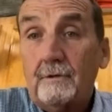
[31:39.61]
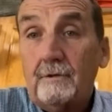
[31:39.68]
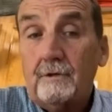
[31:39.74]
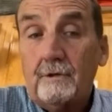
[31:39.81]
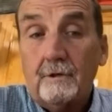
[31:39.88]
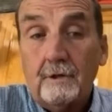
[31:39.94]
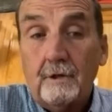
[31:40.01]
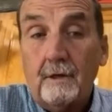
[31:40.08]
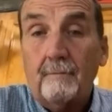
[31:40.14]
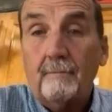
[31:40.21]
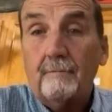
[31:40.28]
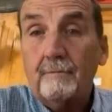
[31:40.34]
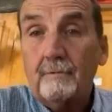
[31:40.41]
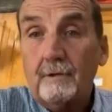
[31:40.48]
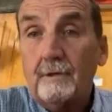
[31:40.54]
to
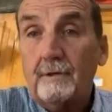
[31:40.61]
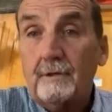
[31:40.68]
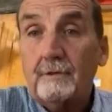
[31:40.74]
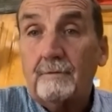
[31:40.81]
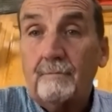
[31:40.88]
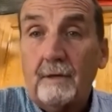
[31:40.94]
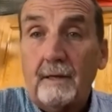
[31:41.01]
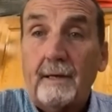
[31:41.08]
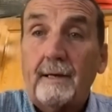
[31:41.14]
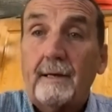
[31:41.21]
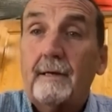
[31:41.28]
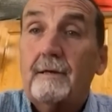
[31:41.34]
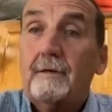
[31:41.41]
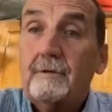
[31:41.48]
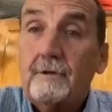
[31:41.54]
come to this
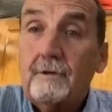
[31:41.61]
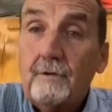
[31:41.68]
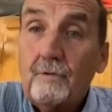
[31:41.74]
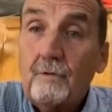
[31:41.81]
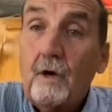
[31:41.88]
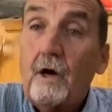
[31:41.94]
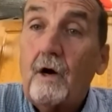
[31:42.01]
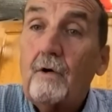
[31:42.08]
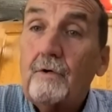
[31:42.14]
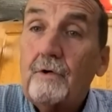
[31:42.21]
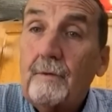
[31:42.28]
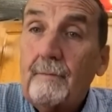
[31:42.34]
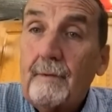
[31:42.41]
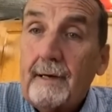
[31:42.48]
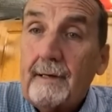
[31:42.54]
planet, to all
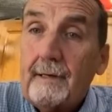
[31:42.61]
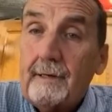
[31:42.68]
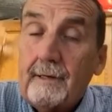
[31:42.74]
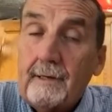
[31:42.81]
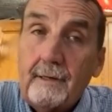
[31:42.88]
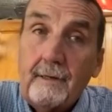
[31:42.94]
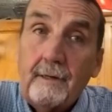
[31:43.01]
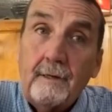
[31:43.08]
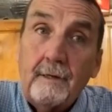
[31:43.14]
humanity.